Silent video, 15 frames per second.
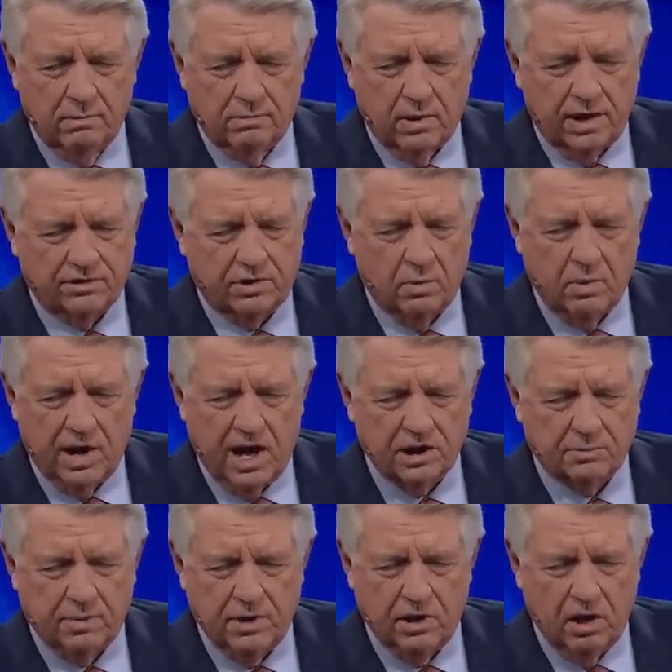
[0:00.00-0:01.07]
Prestonwood
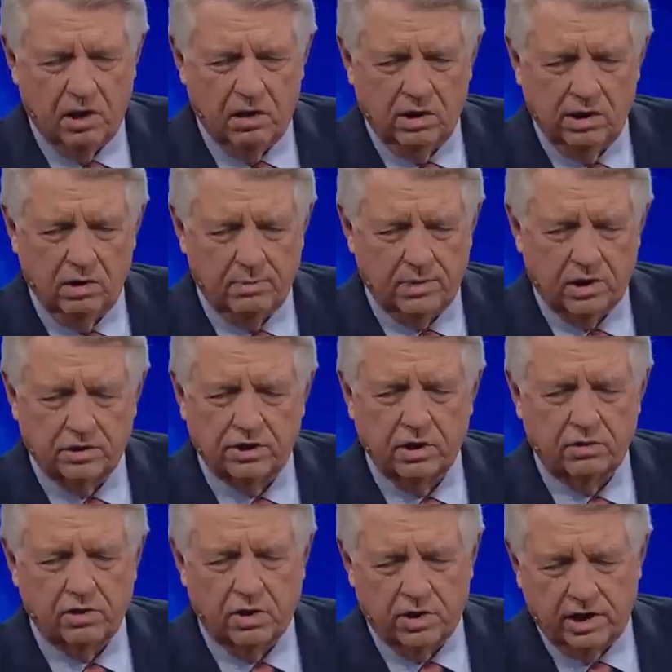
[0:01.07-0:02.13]
Espanol,
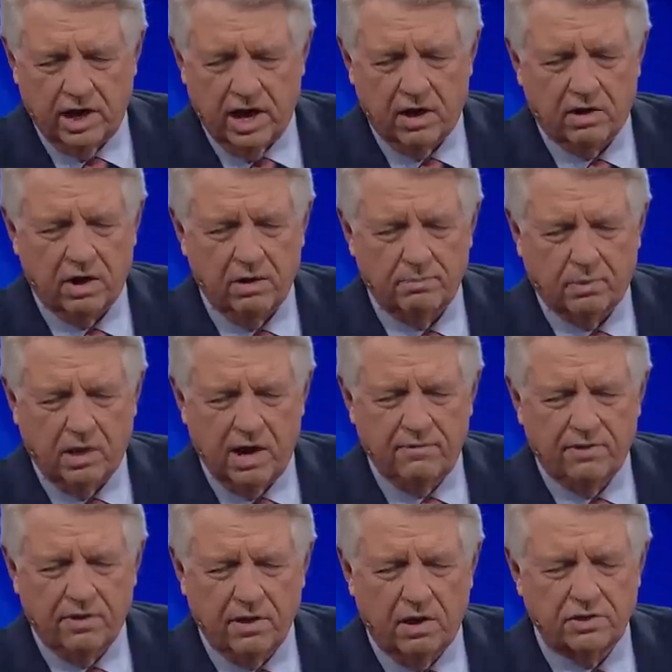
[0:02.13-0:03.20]
Gilberto Cardera? Pray
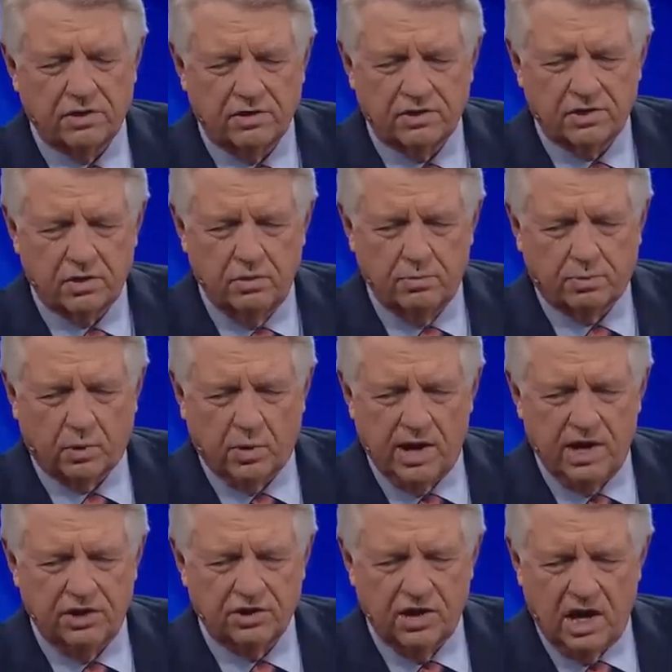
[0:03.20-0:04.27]
for those of us who
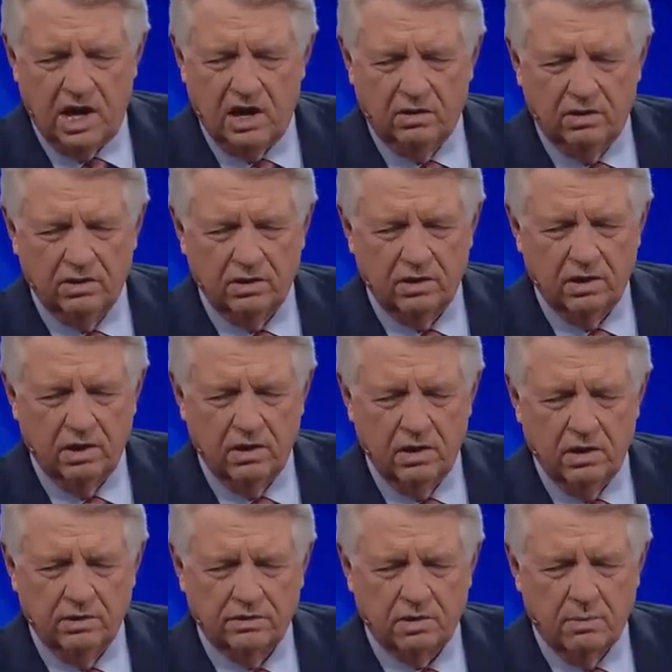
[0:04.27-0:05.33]
preach, Neil,
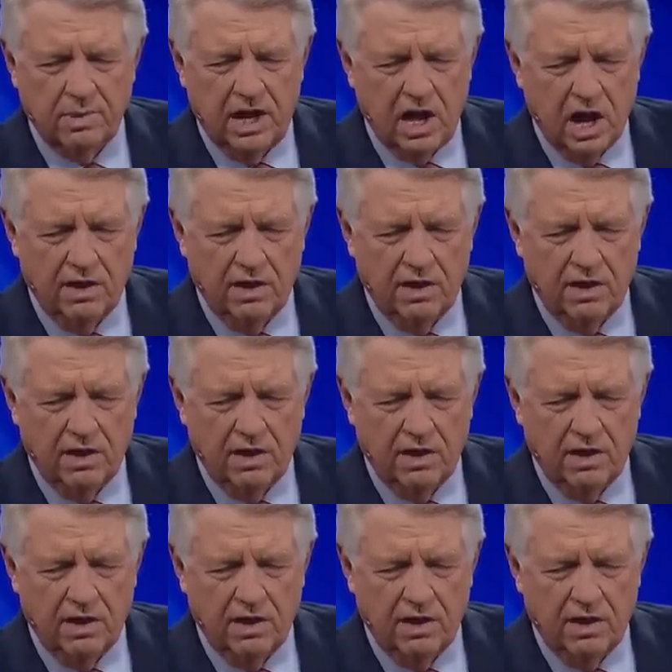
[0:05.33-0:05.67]
so many